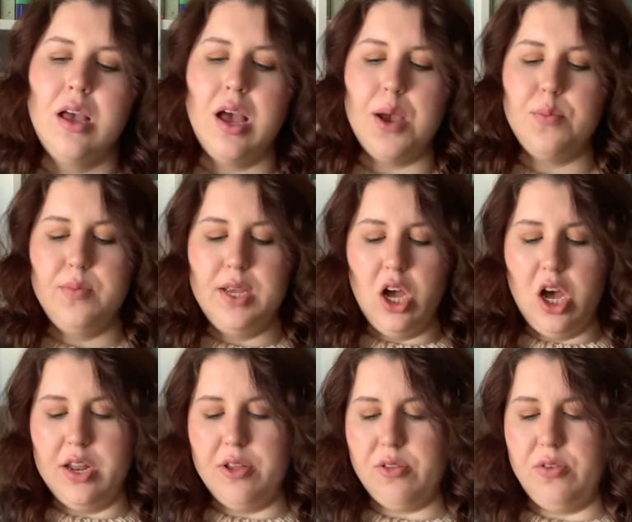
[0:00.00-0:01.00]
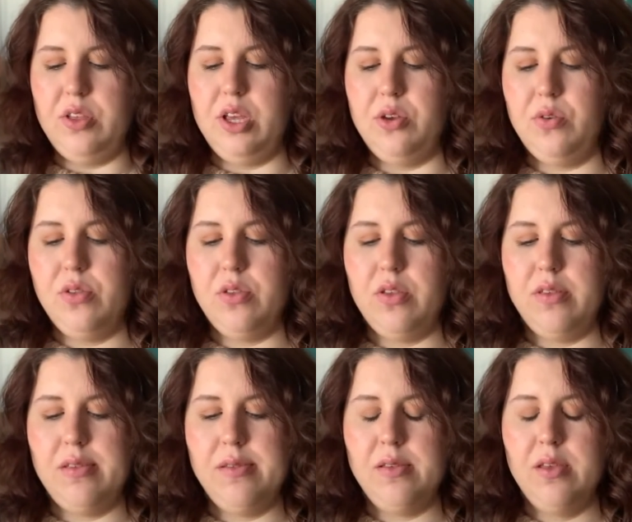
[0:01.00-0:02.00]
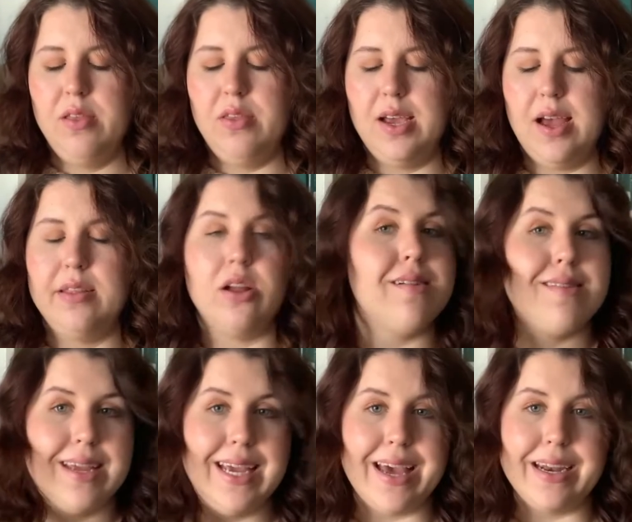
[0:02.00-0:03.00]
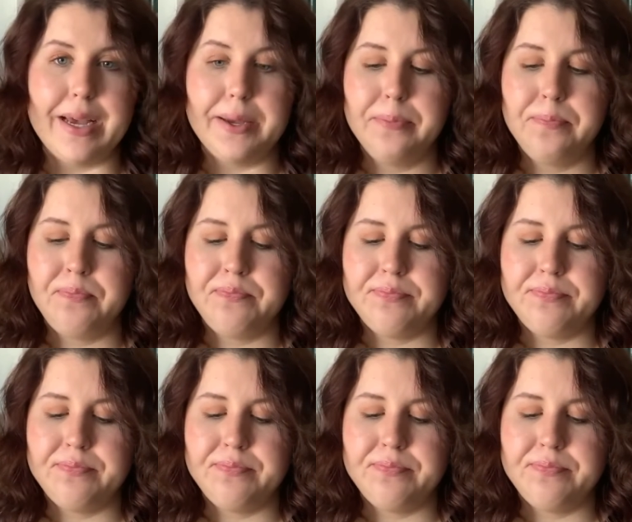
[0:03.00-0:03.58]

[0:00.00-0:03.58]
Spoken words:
I'm gonna be honest with you, so this is the color Sienna,